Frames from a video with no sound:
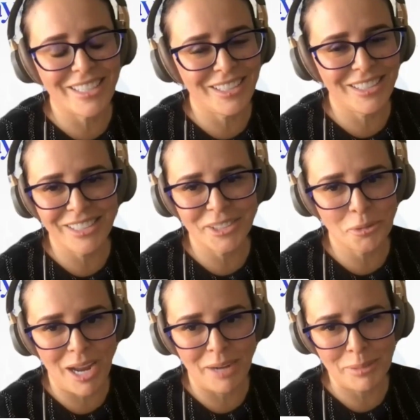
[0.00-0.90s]
I tell
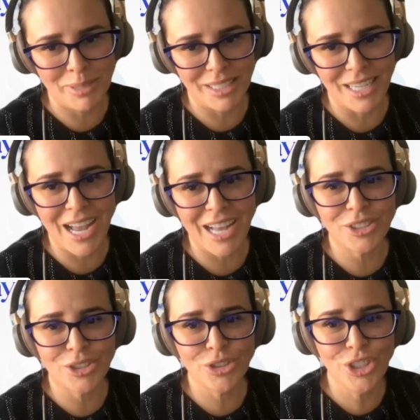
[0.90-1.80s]
this to everybody.
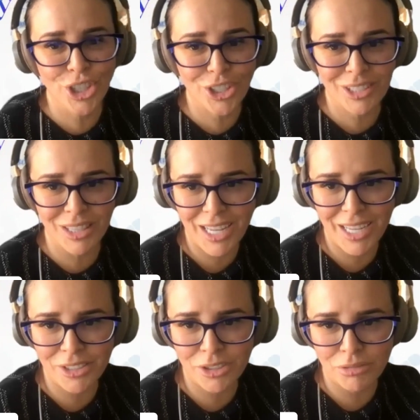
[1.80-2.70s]
I do not
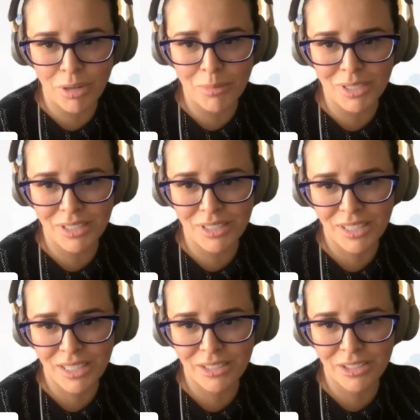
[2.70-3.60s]
like to
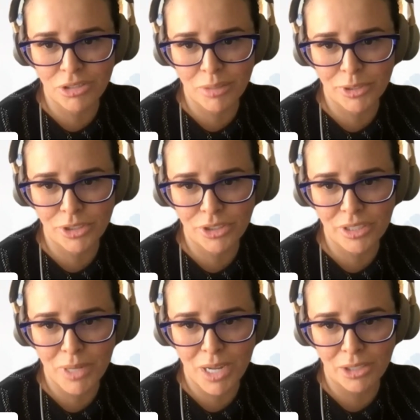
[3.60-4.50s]
romanticize
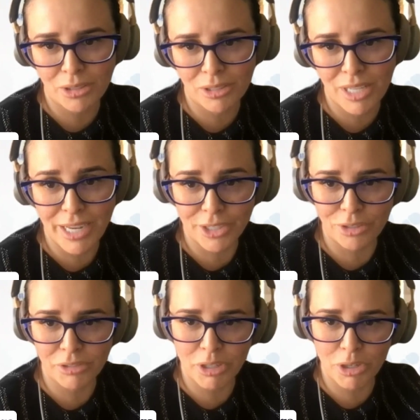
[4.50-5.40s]
entrepreneurship at all. I
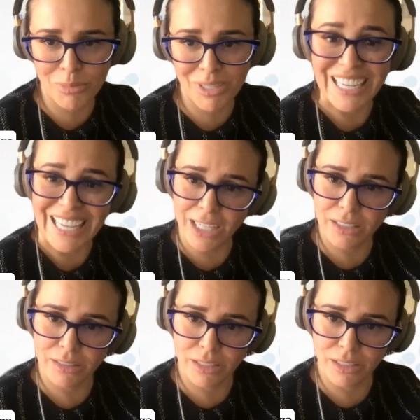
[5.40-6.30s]
actually recommend
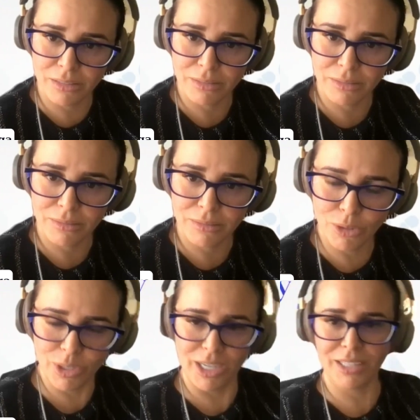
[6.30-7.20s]
against it.
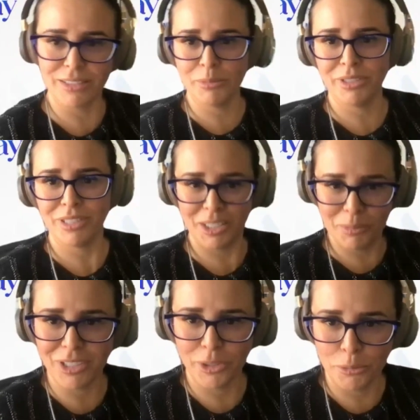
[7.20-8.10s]
Okay, and
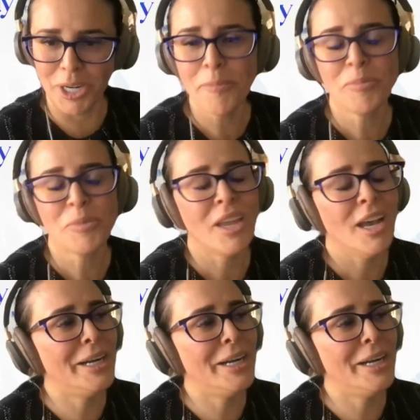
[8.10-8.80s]
let me tell you why.